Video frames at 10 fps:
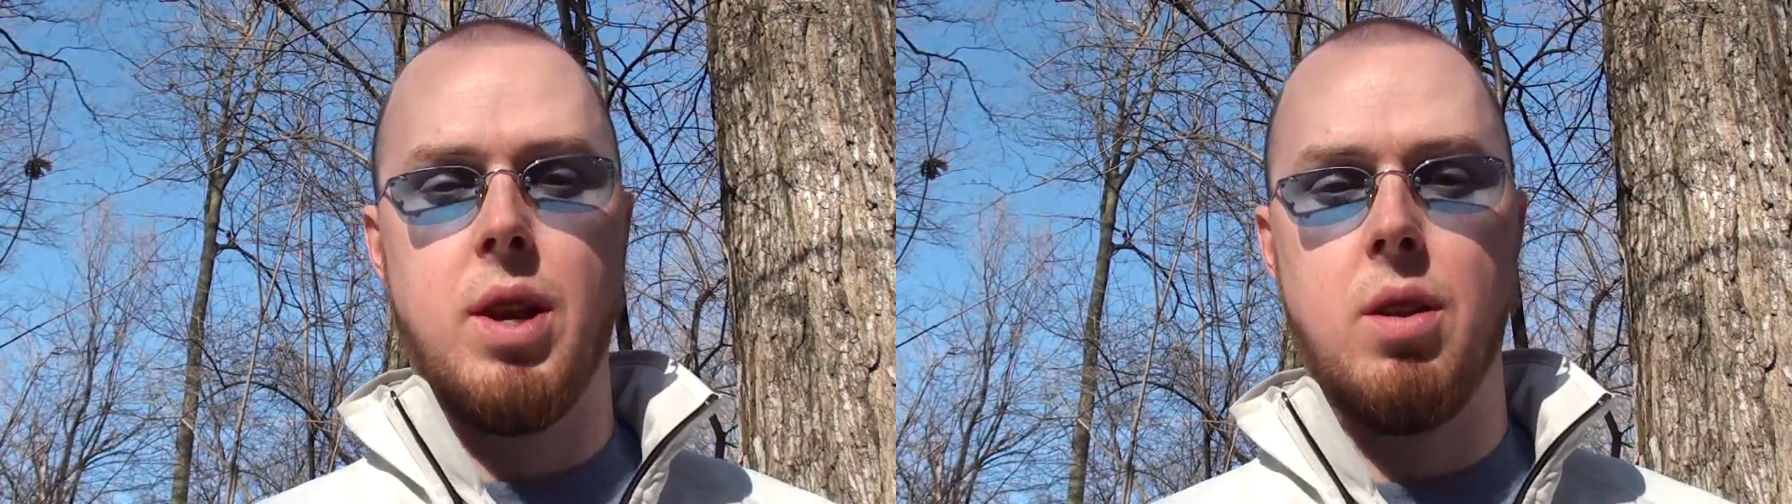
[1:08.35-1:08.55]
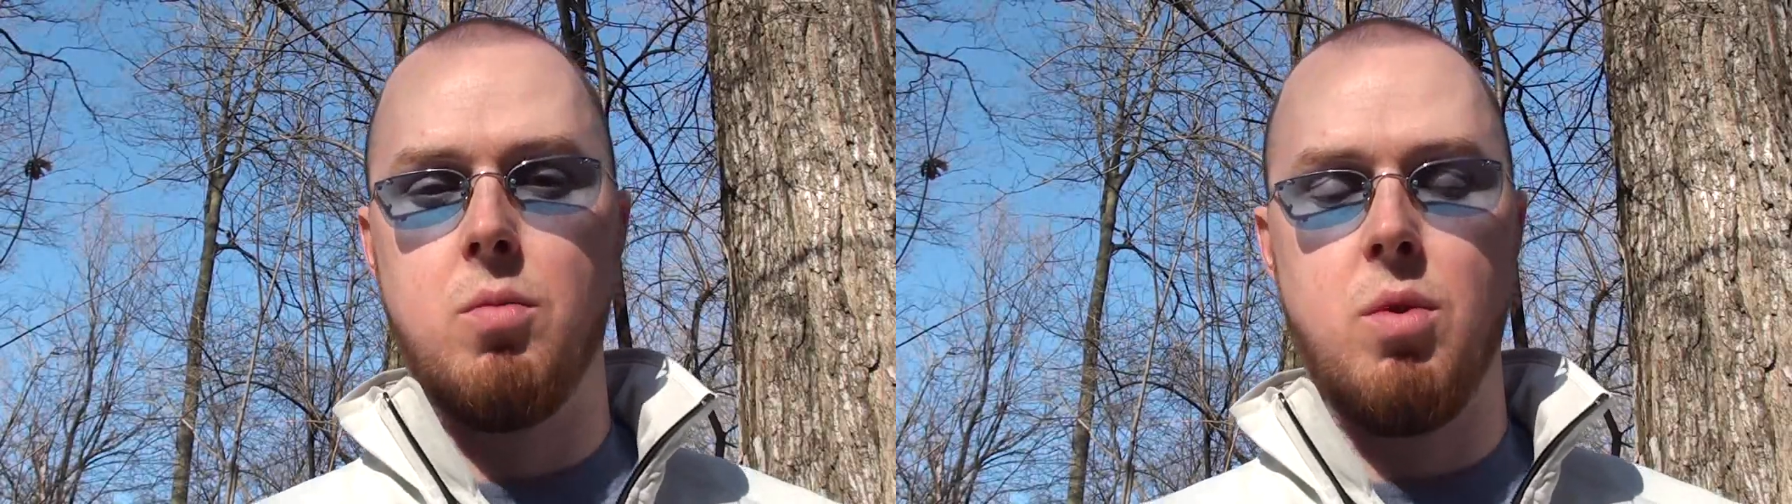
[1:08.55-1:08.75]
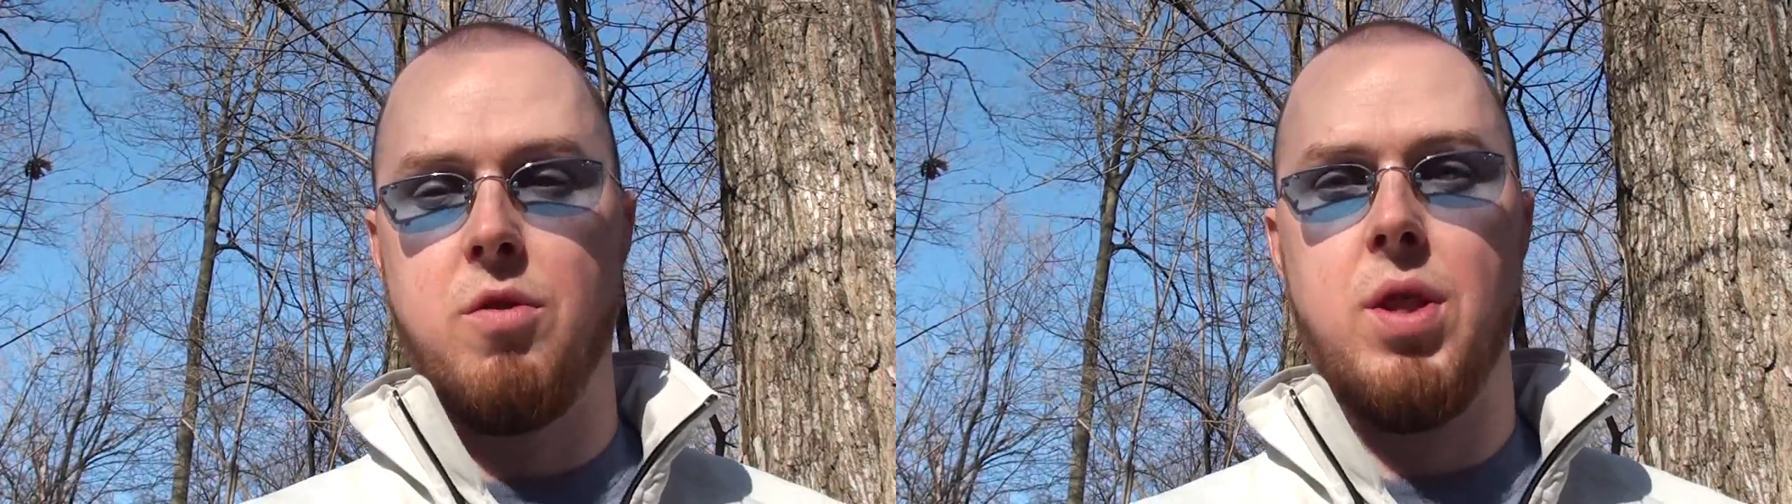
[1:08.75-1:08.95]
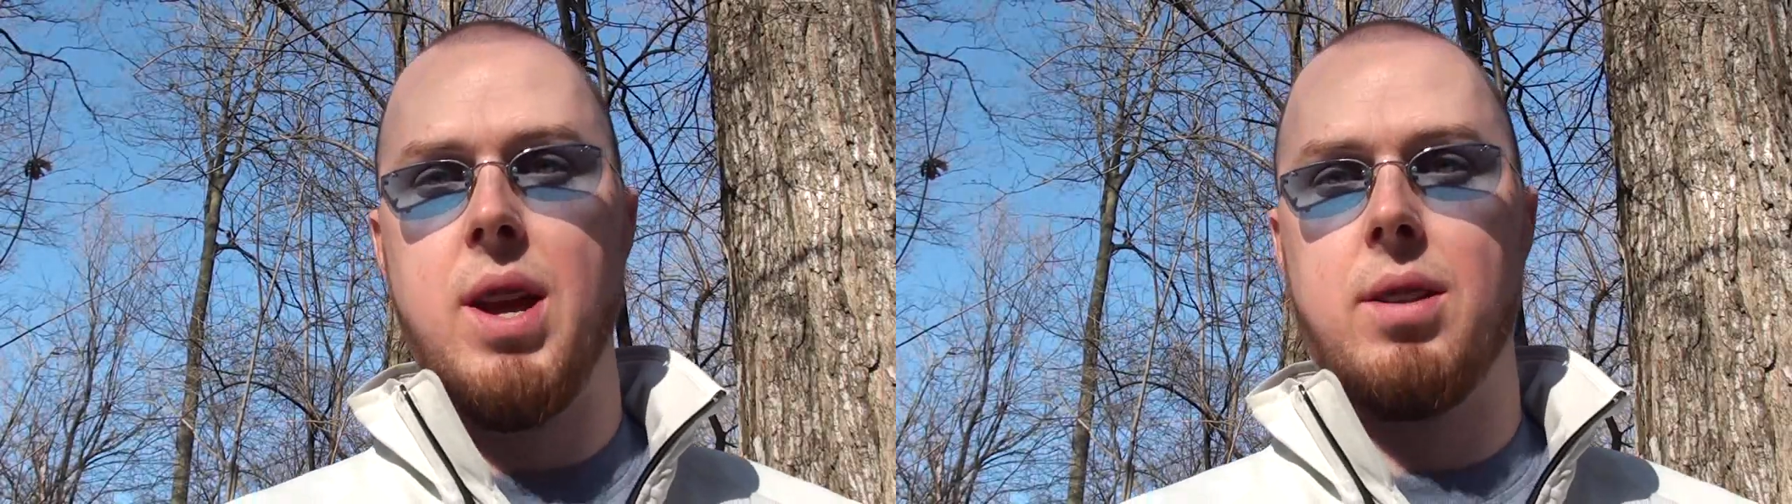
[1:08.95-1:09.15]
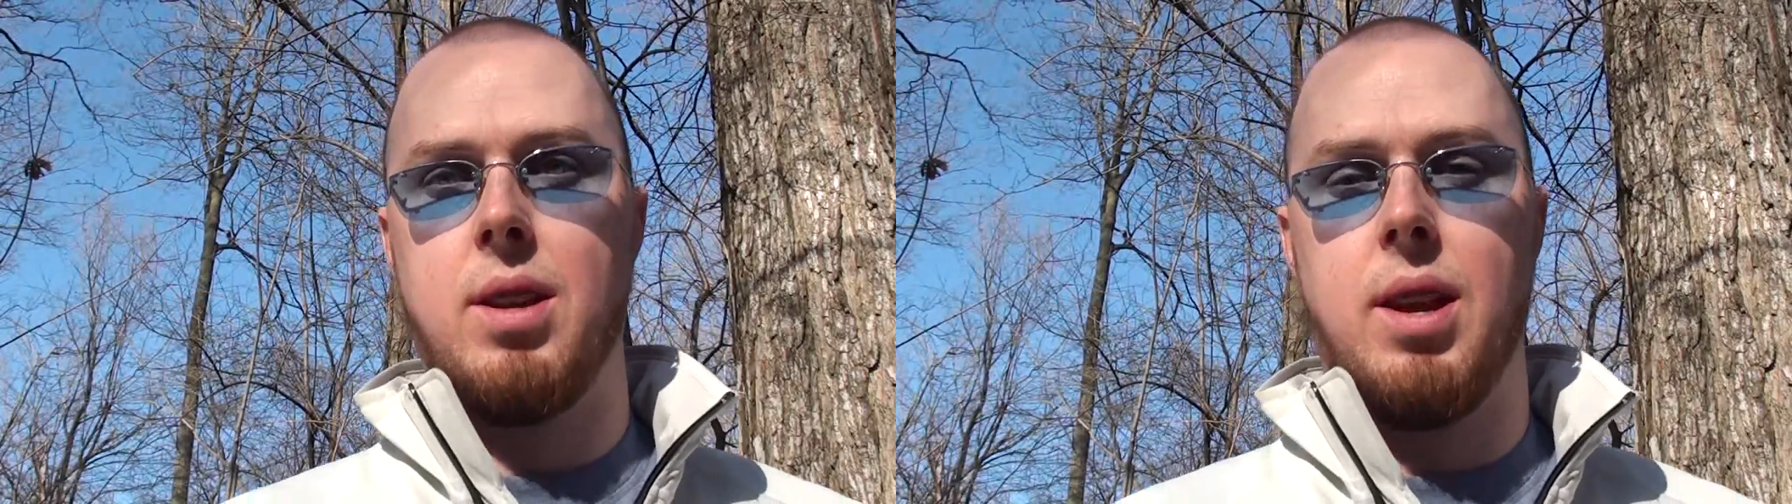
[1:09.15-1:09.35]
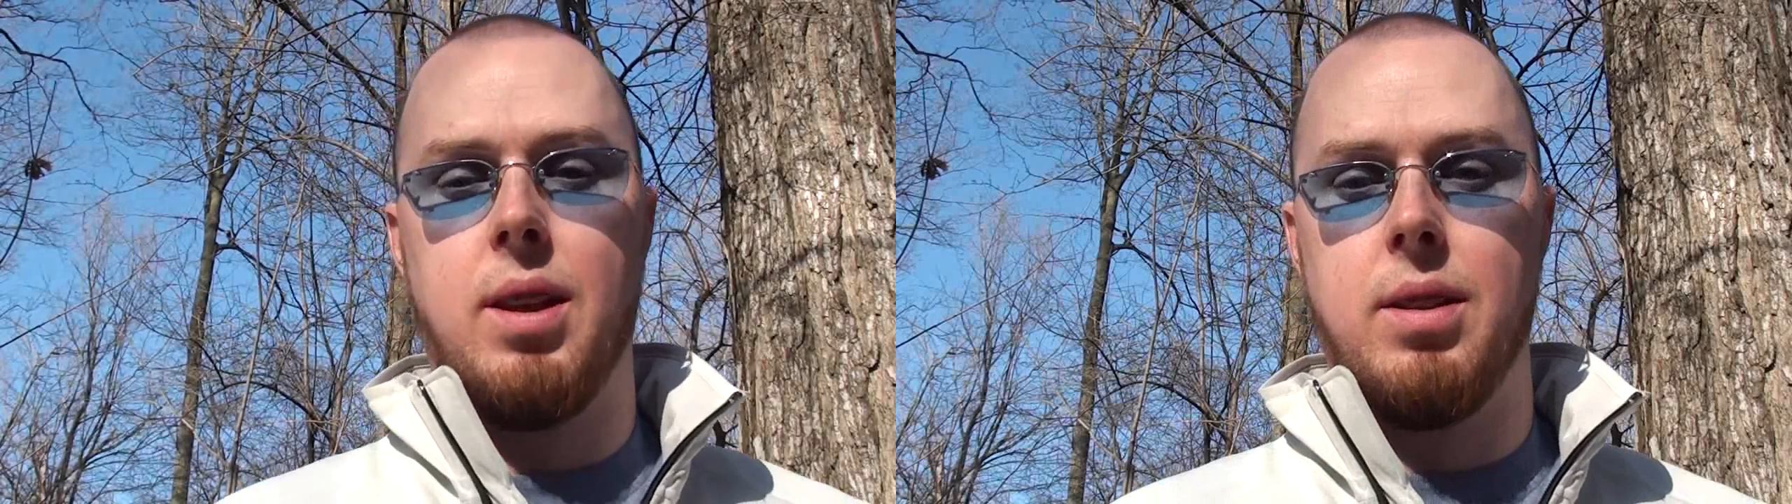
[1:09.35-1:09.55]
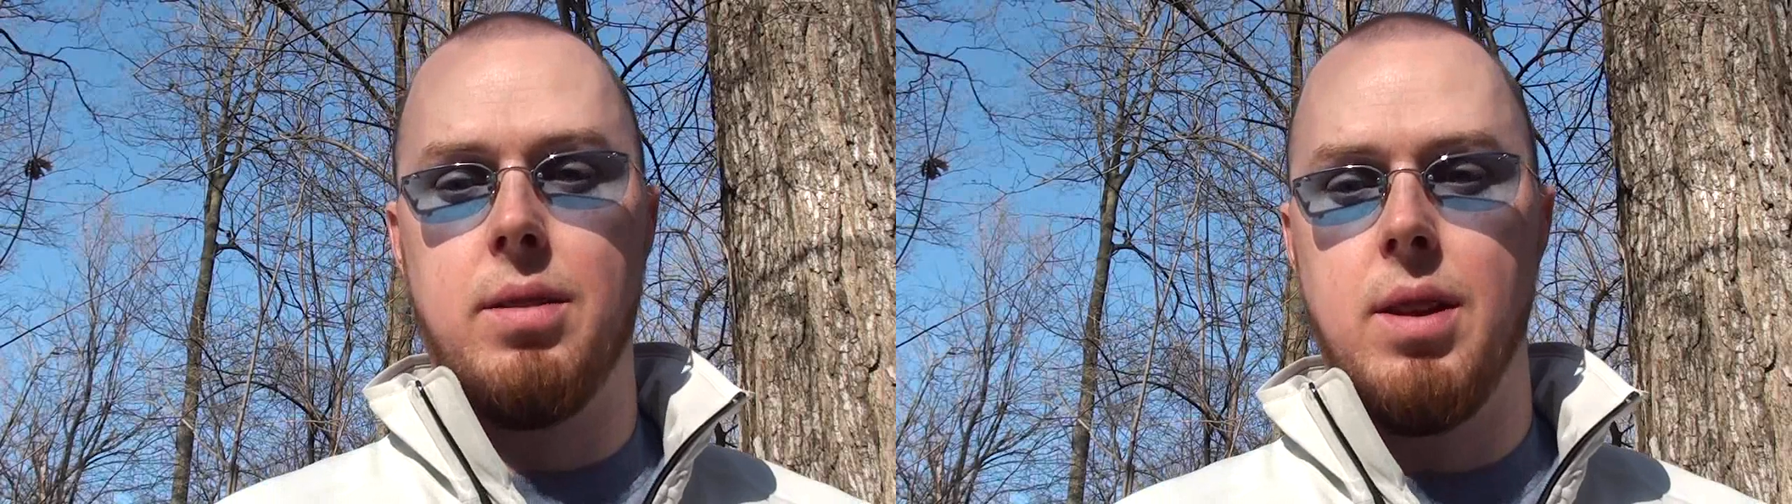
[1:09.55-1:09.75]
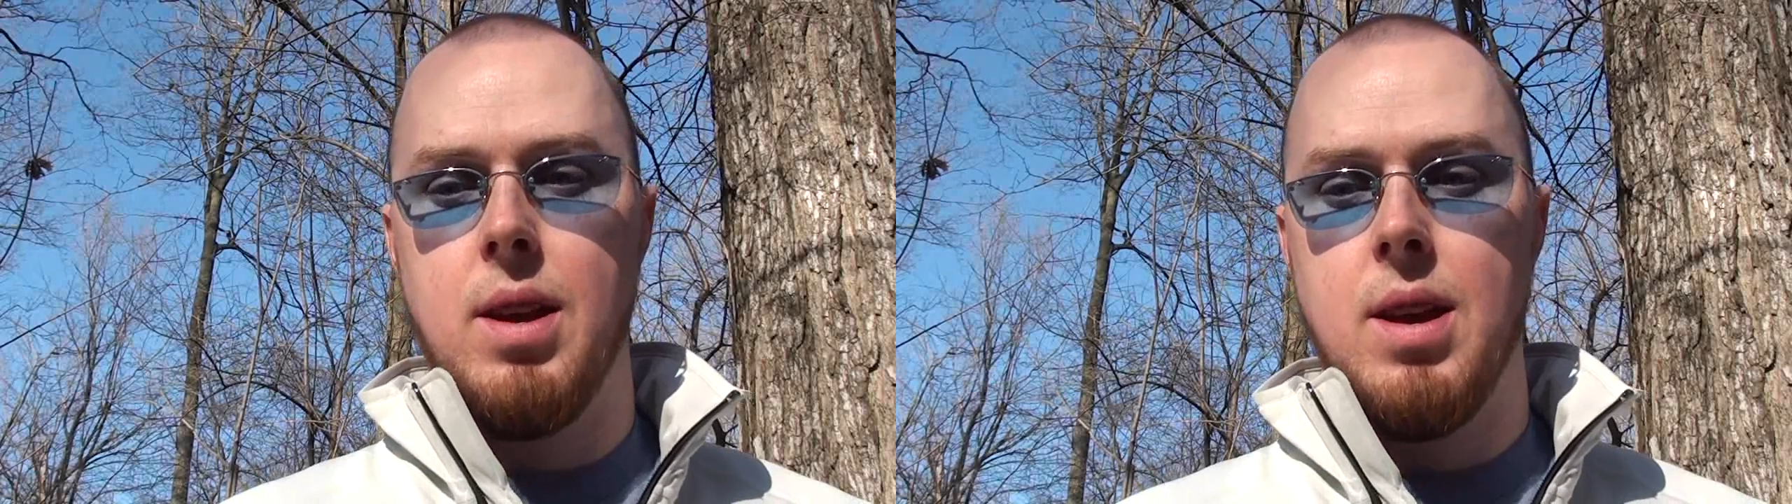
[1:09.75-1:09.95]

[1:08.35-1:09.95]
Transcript: and reflect and